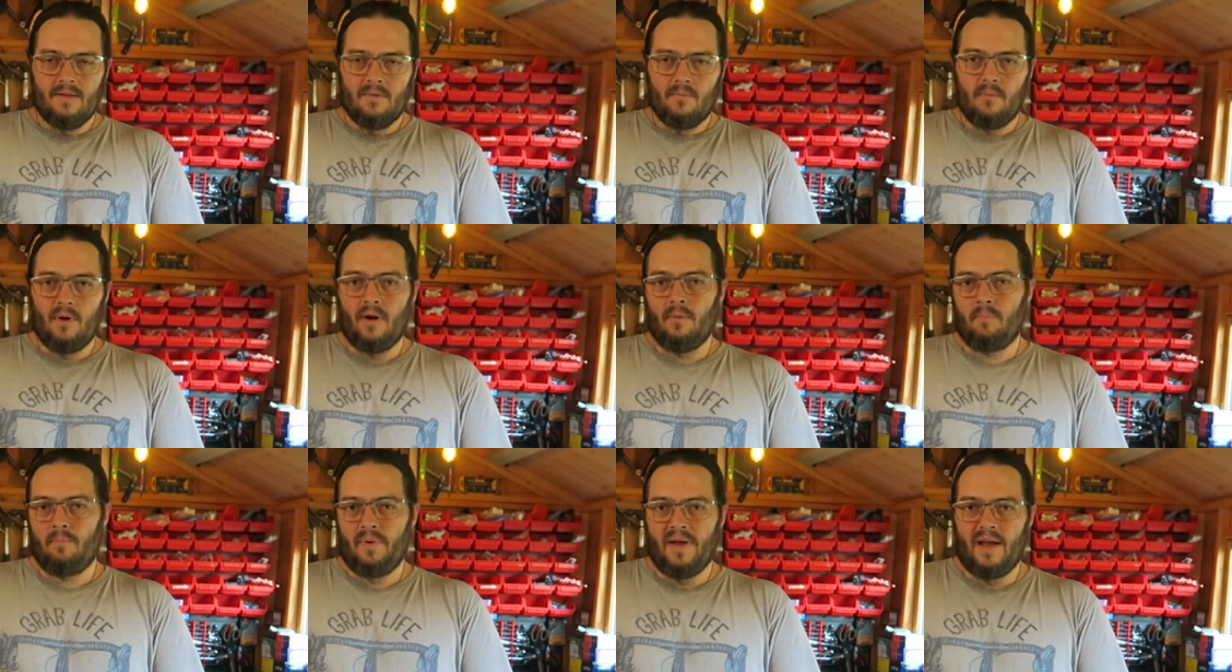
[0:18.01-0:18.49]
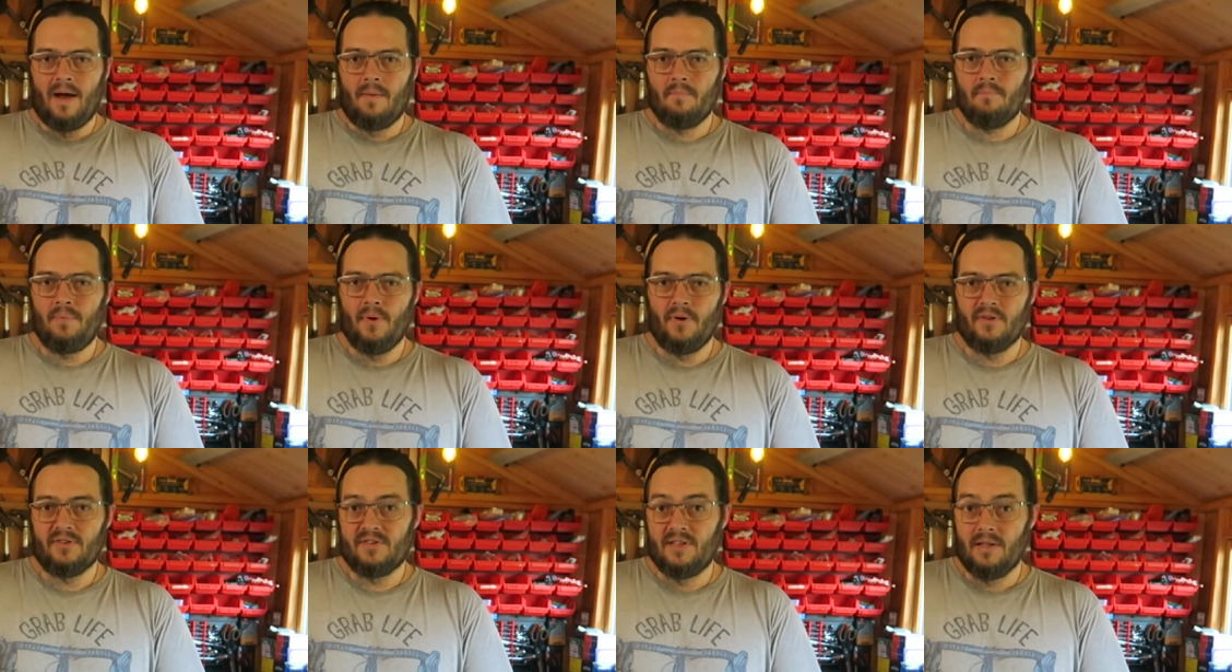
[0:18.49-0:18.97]
well, be
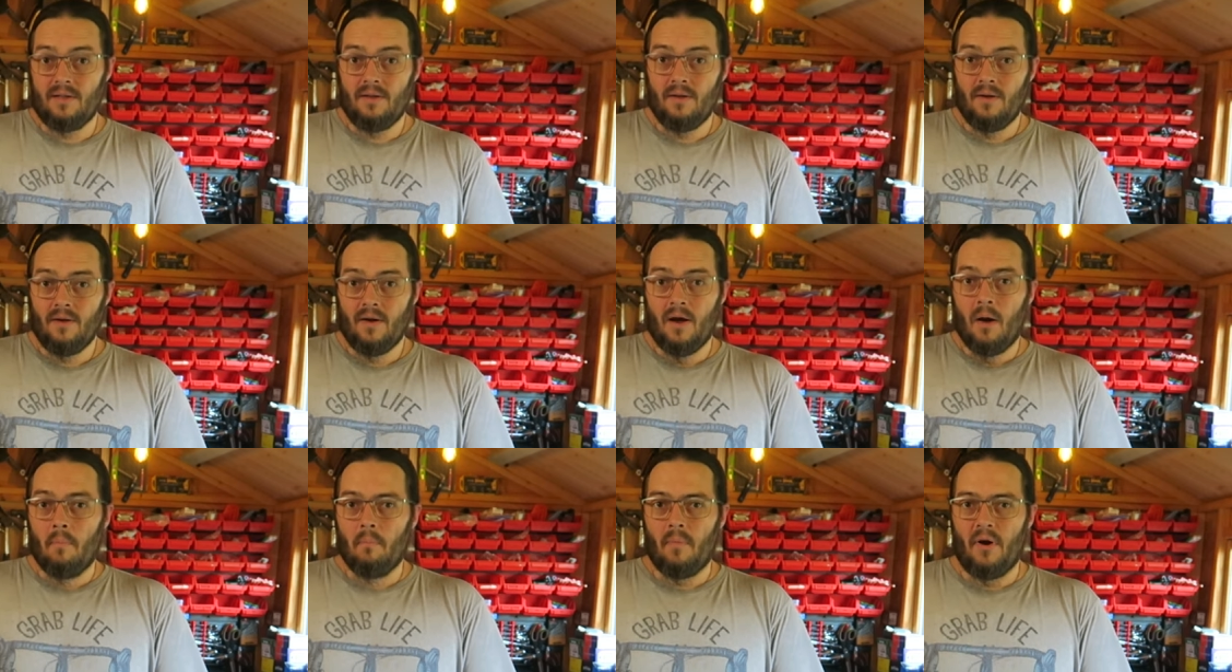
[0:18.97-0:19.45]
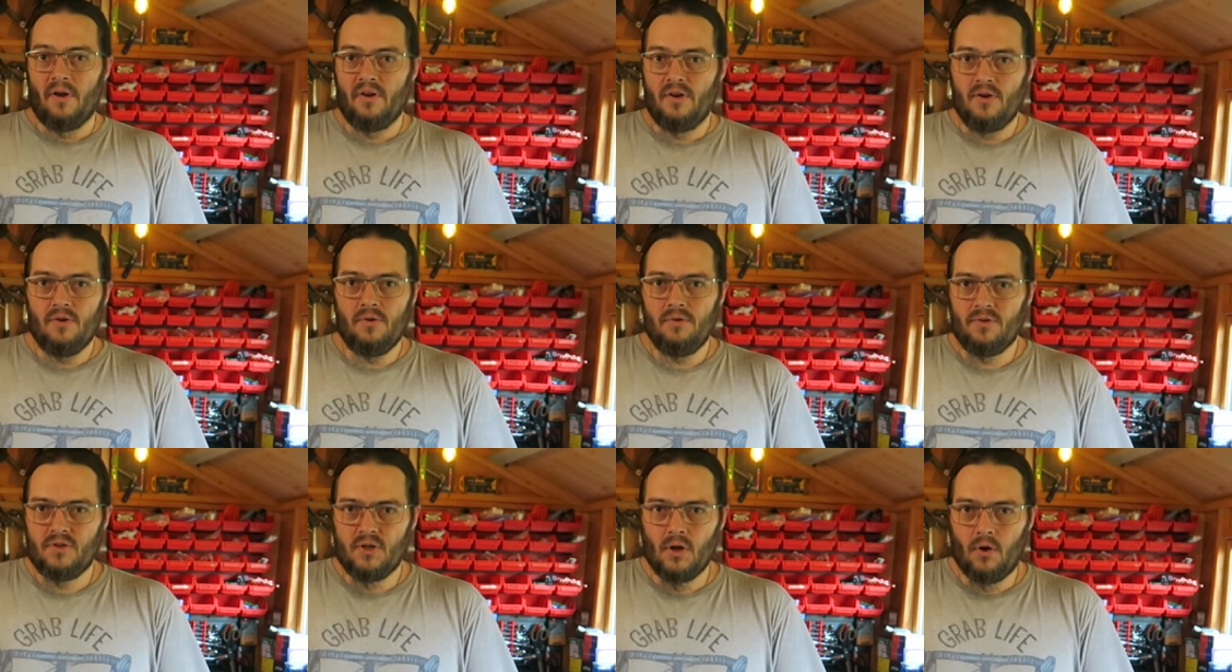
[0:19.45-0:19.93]
unboxing my
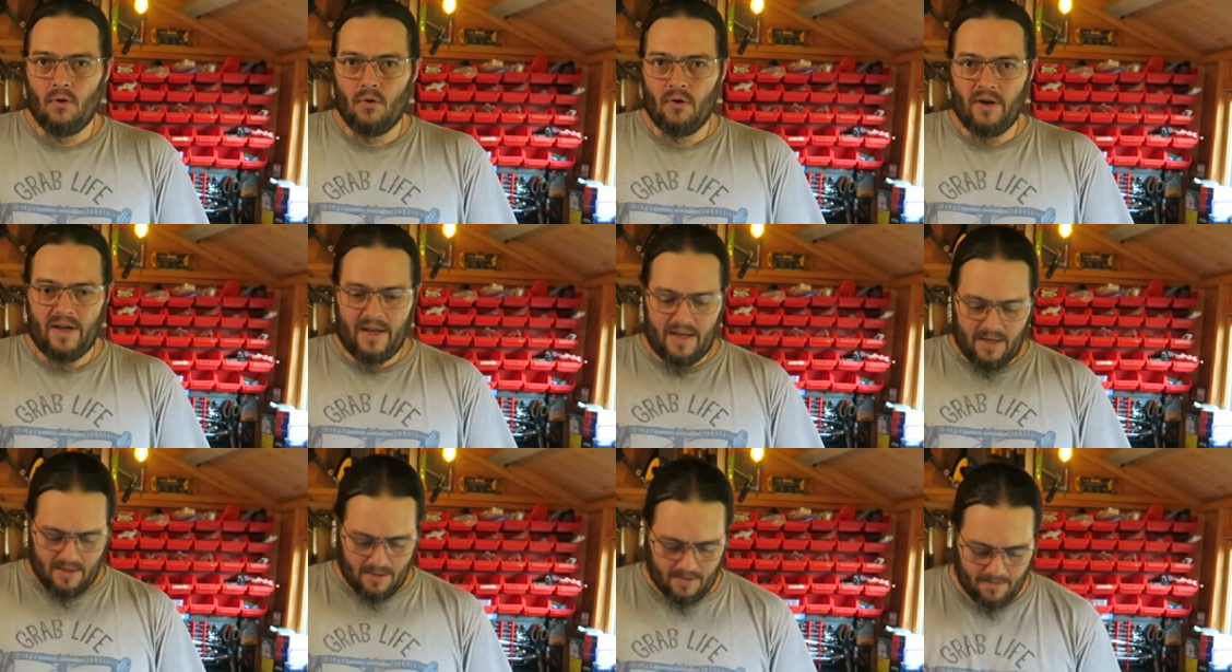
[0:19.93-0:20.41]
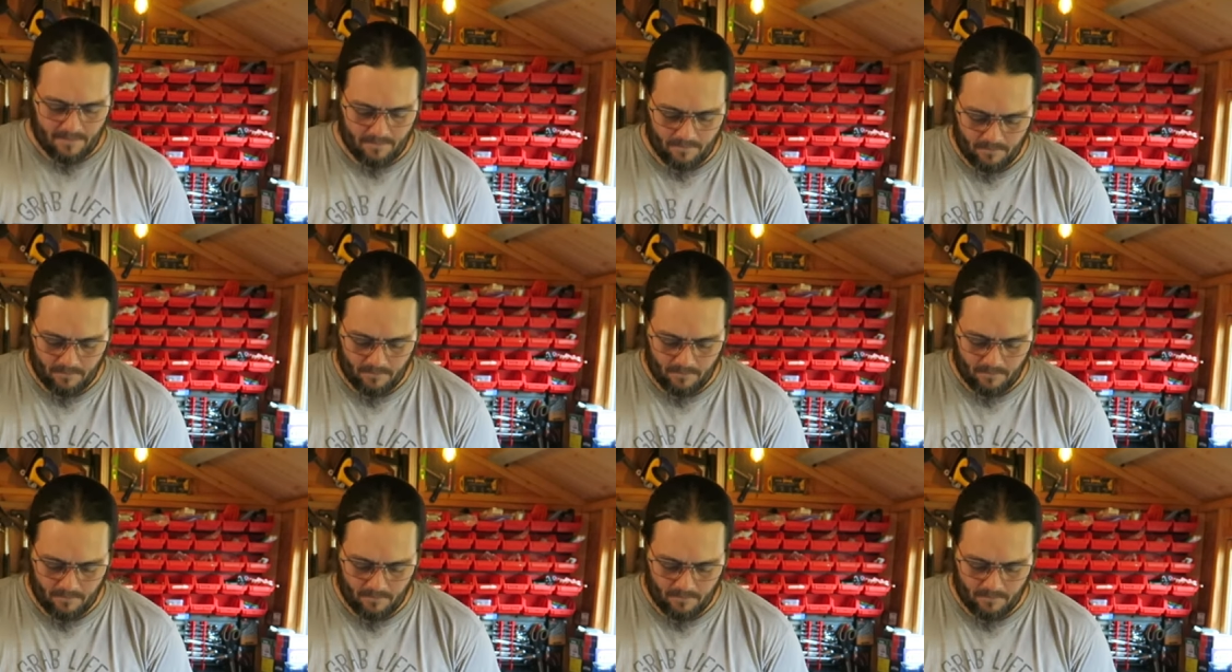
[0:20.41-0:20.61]
new toy,